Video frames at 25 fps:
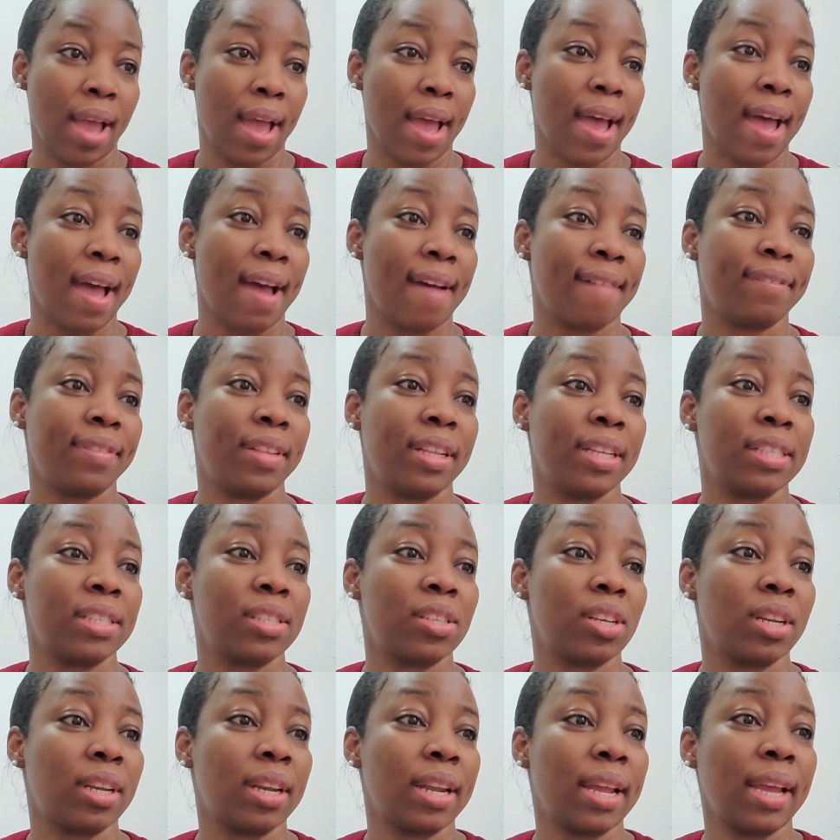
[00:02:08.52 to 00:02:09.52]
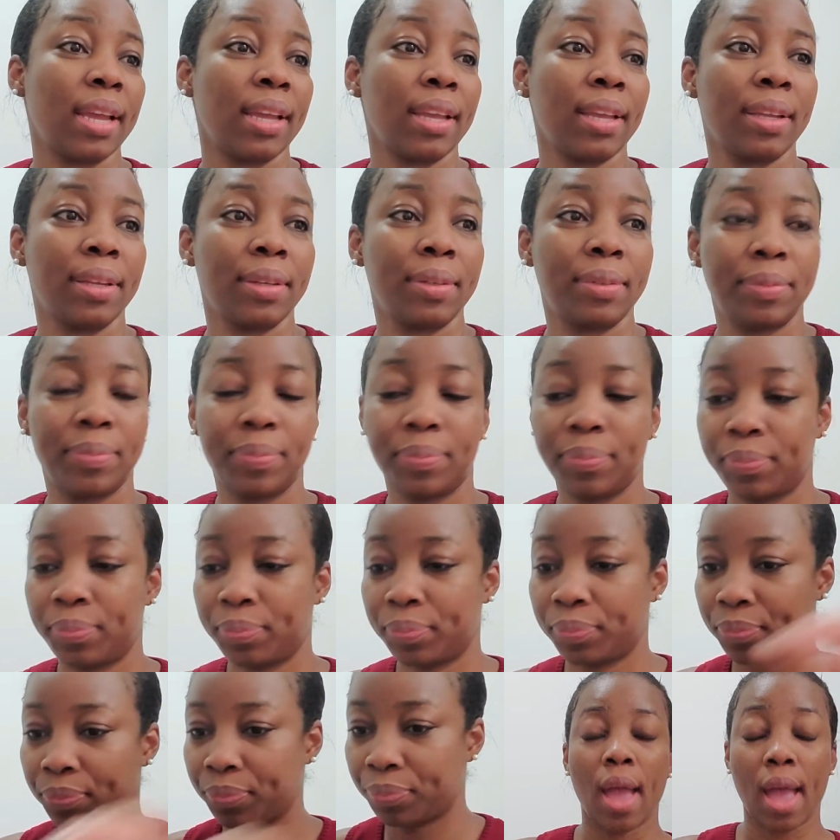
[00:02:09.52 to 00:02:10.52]
I have this on deck
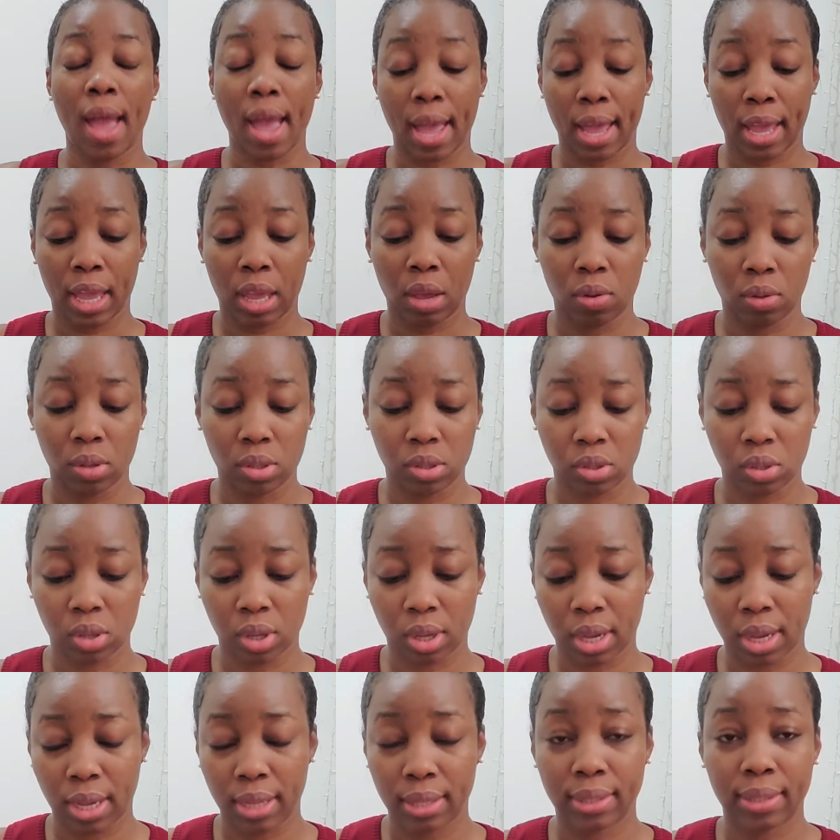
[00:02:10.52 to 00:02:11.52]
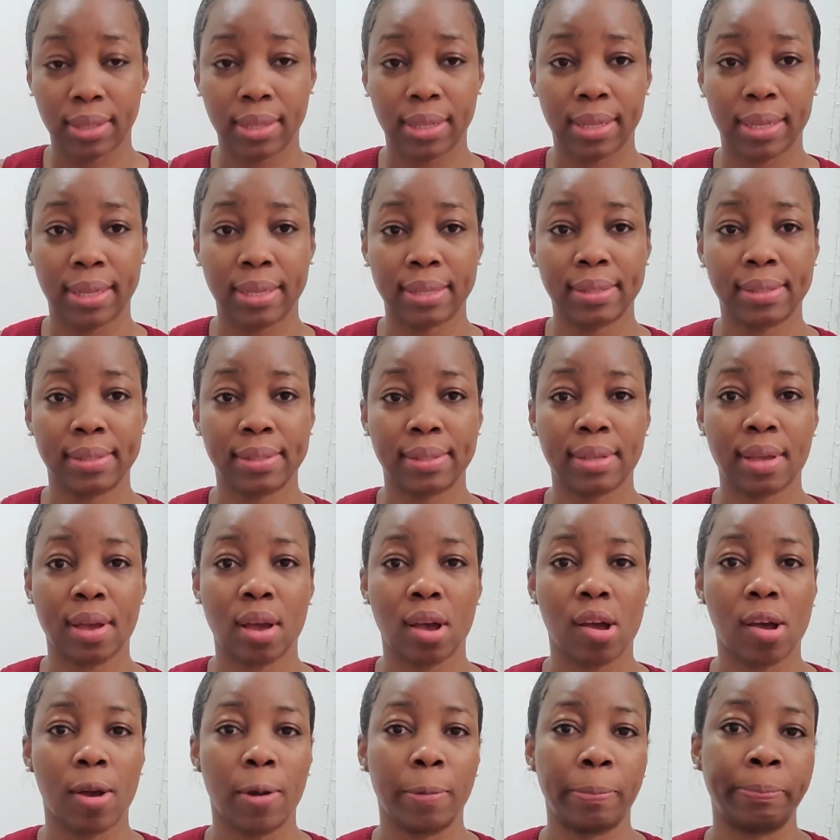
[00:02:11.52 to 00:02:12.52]
I also got this
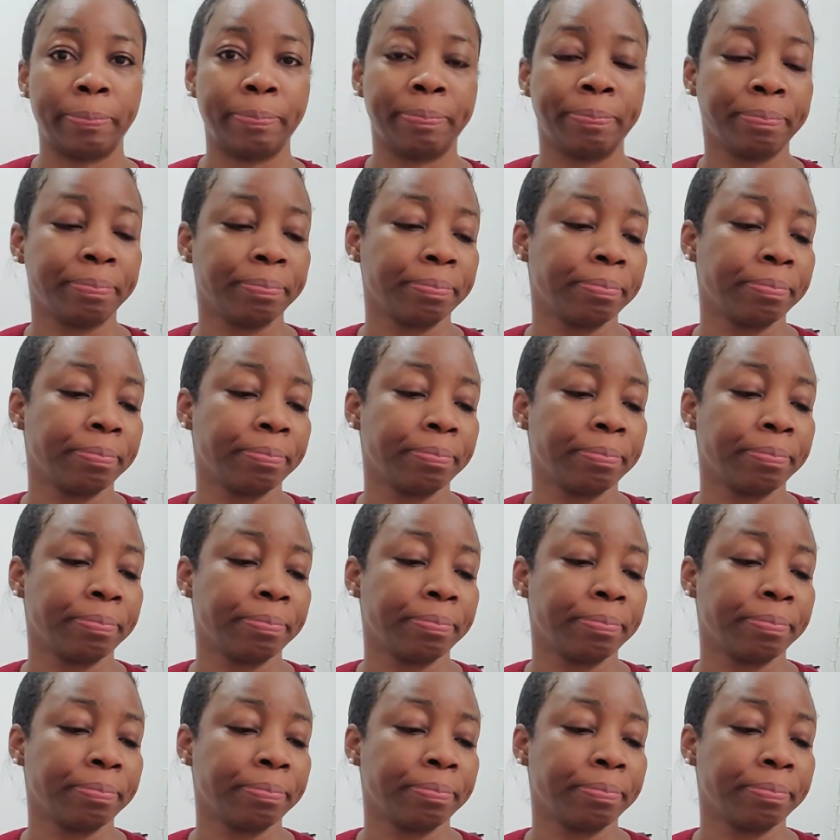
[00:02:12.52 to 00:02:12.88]
um,